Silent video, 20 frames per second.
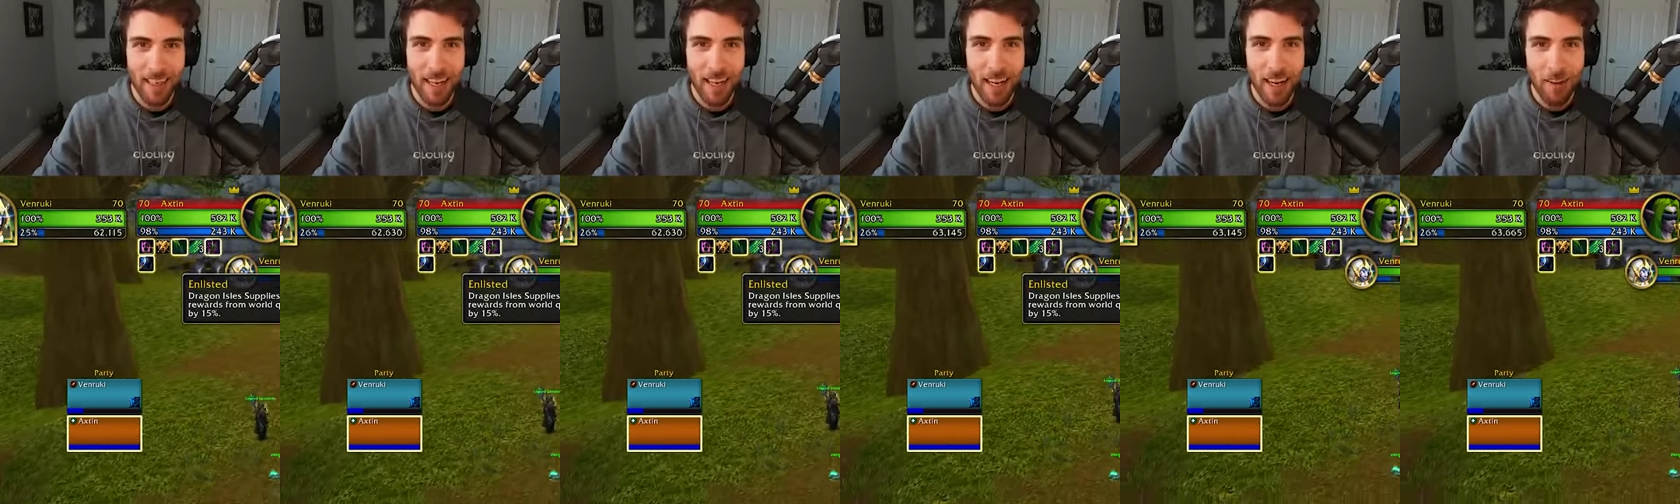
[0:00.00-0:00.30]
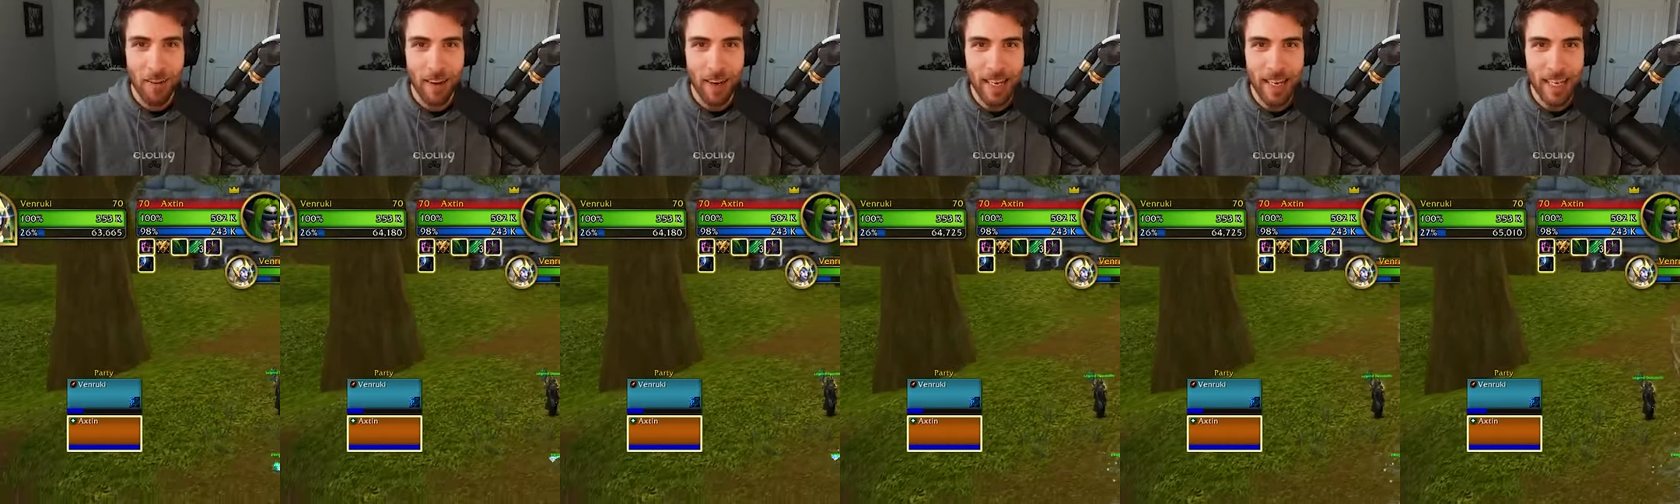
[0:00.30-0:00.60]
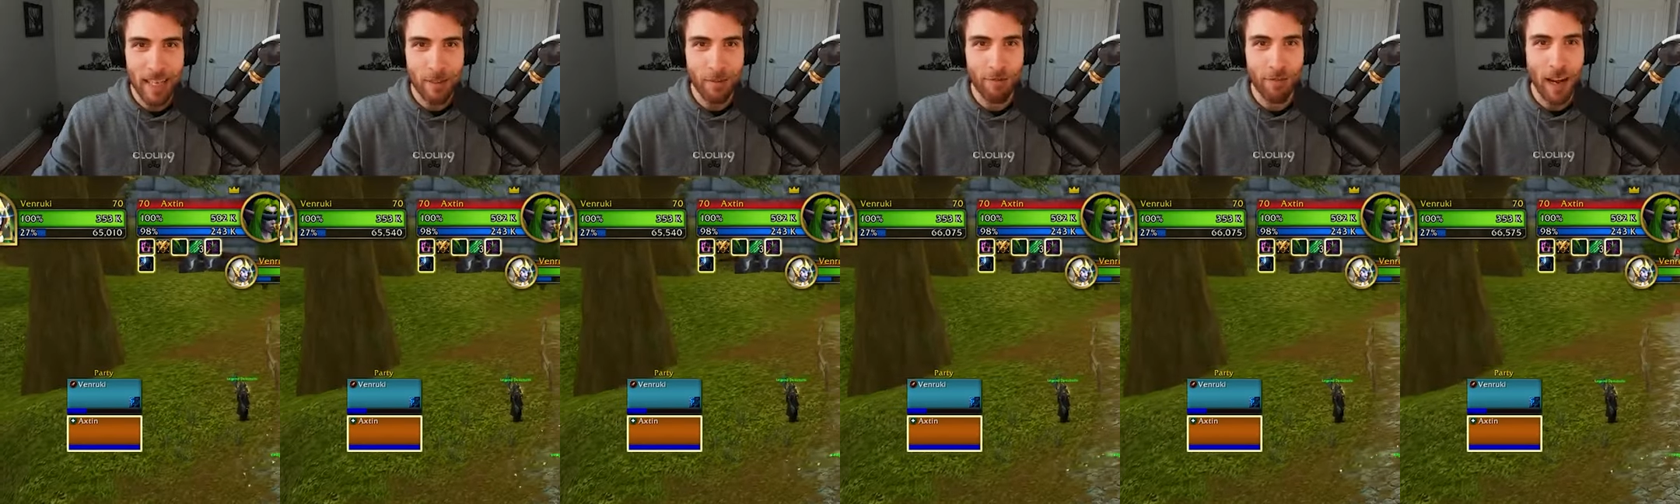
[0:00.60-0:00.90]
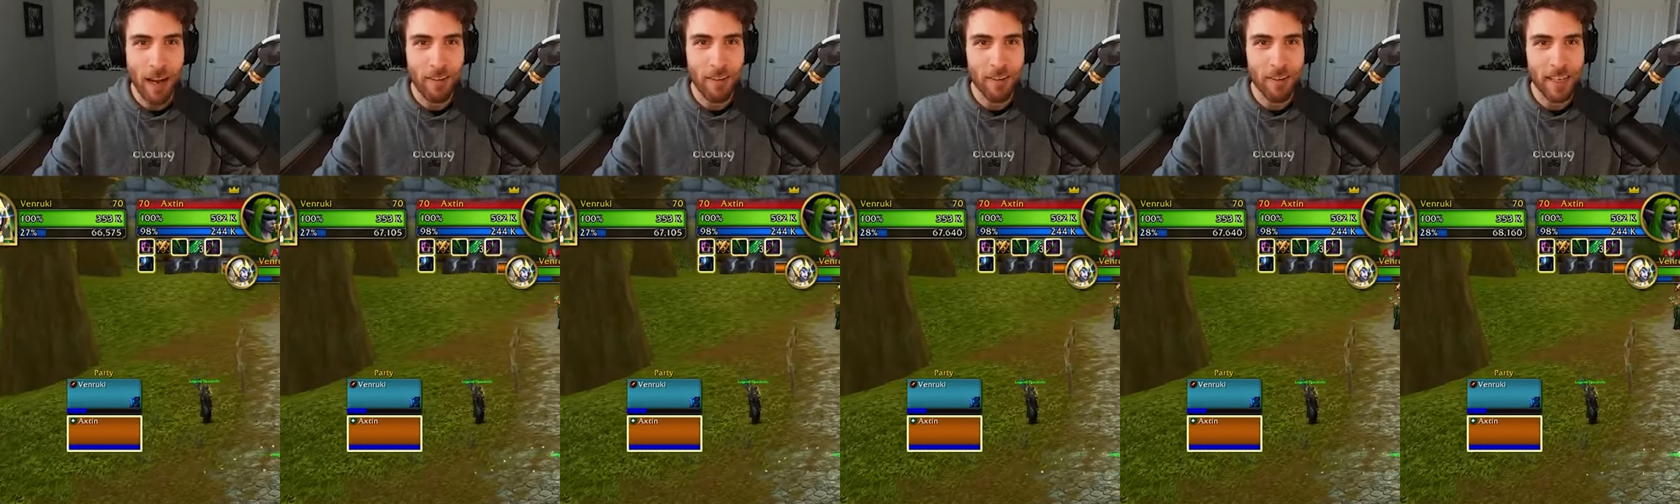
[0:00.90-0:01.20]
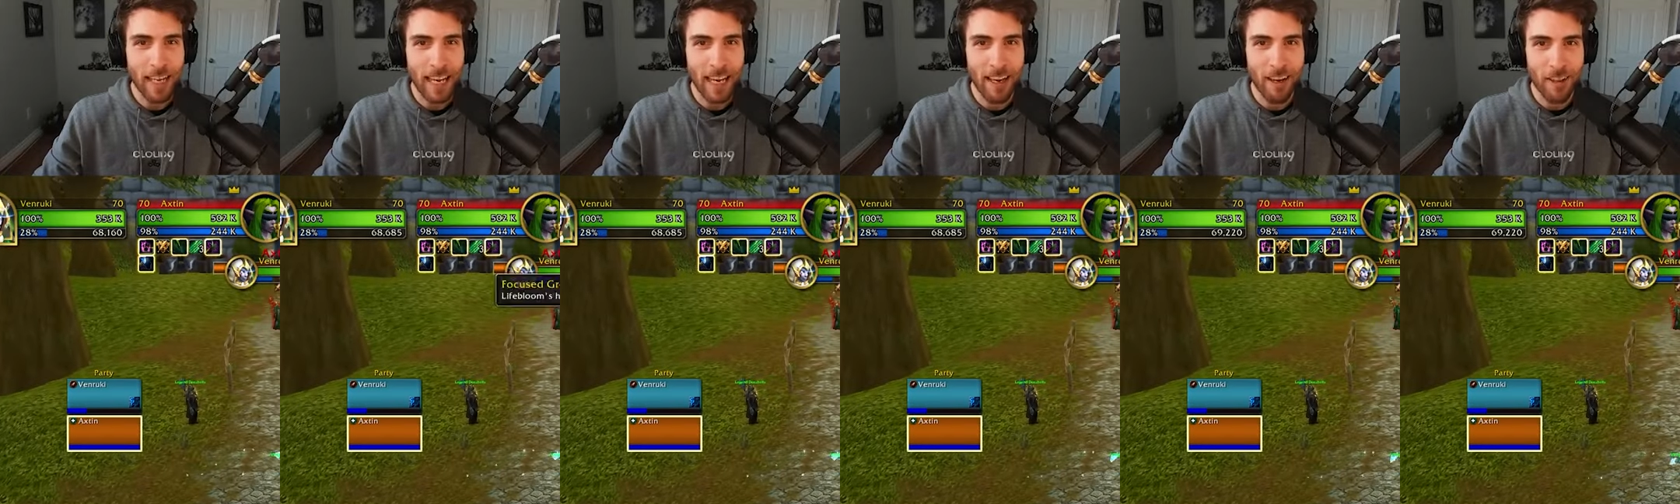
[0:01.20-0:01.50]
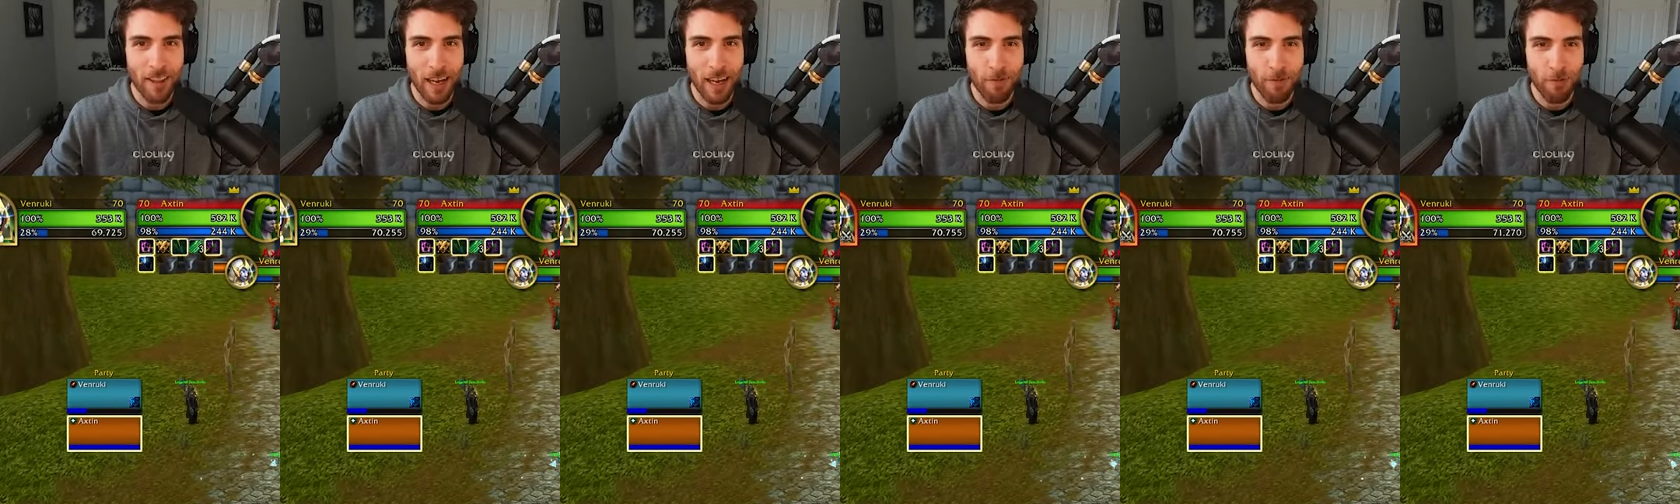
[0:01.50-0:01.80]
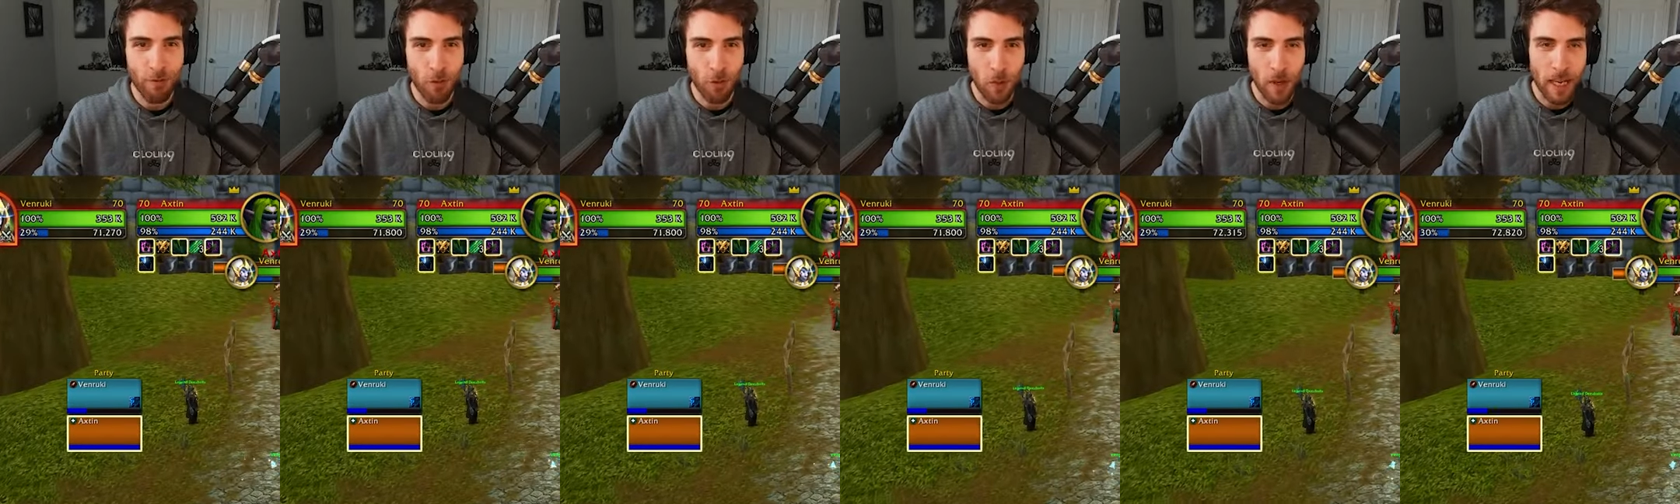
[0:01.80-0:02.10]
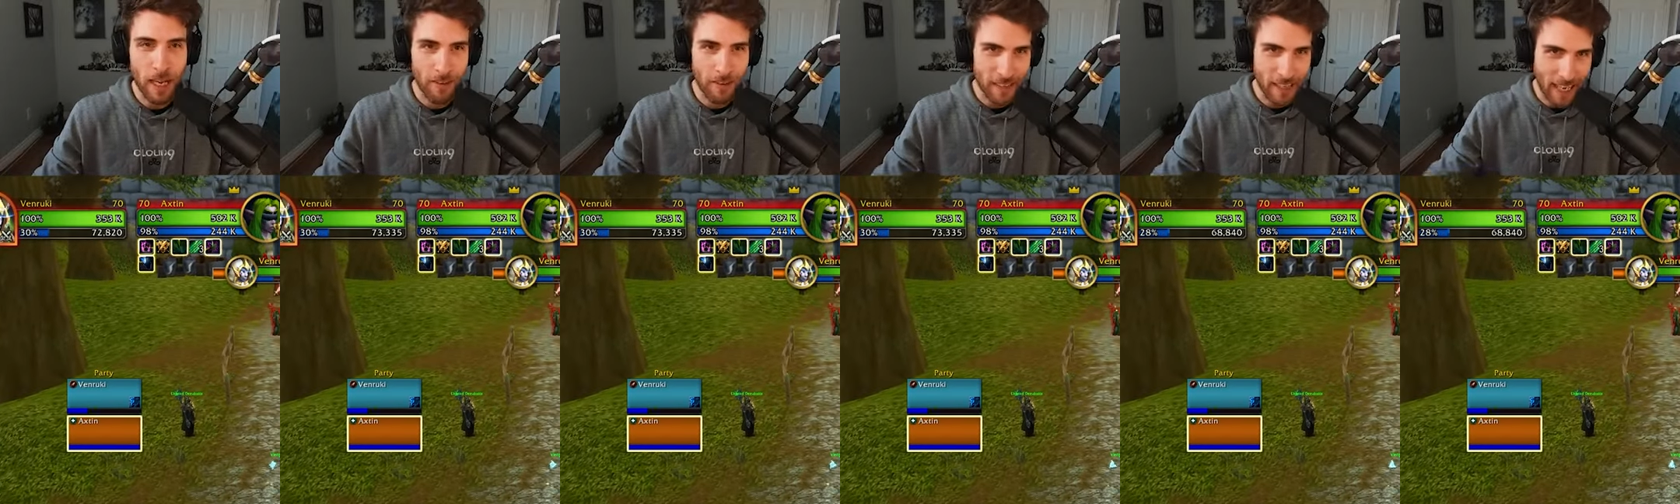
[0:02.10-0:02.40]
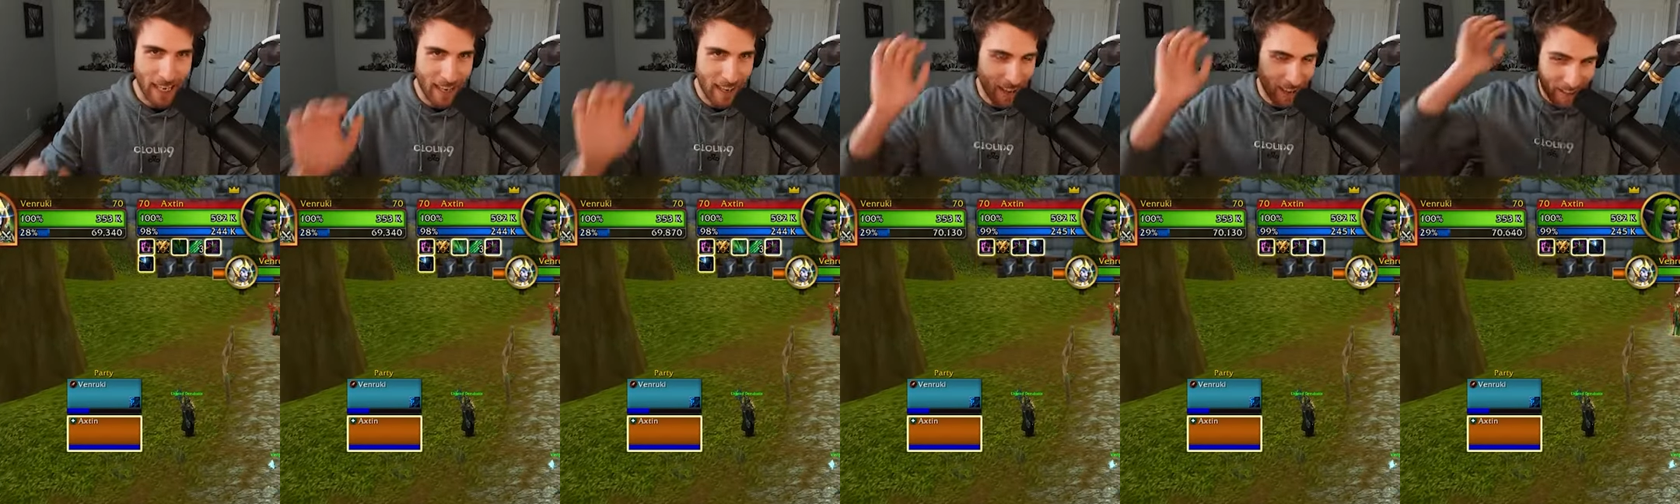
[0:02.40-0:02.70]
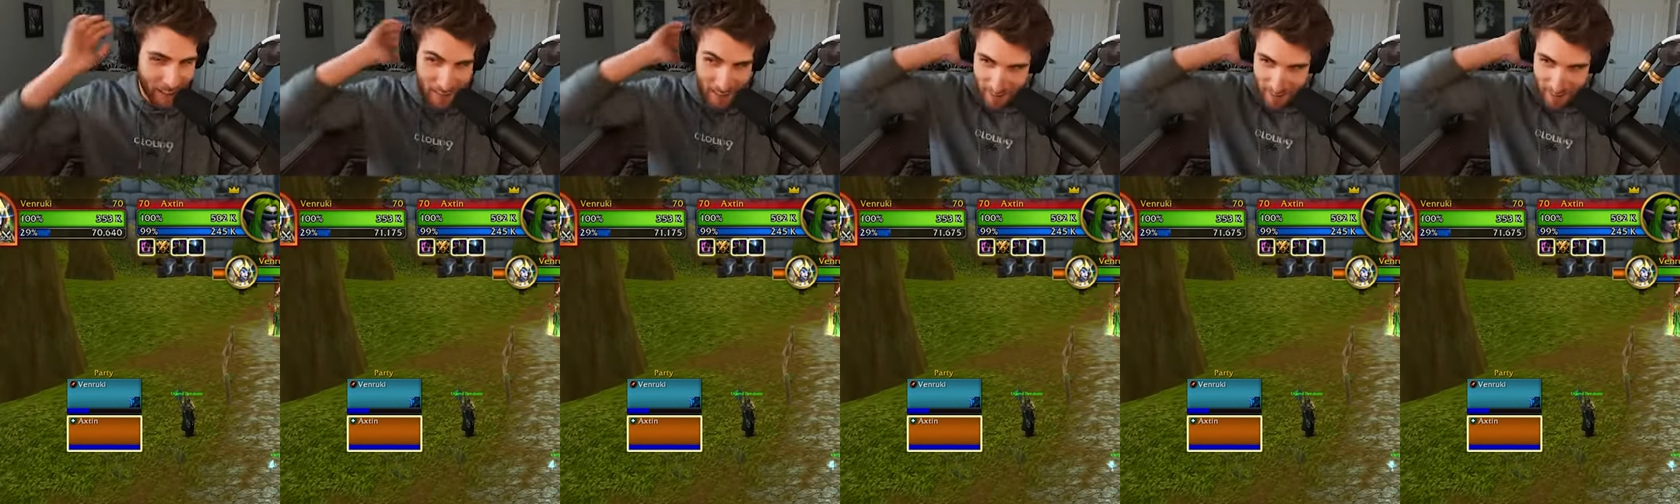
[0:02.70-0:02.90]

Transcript: Wait, he has 500k health. I have 300k health.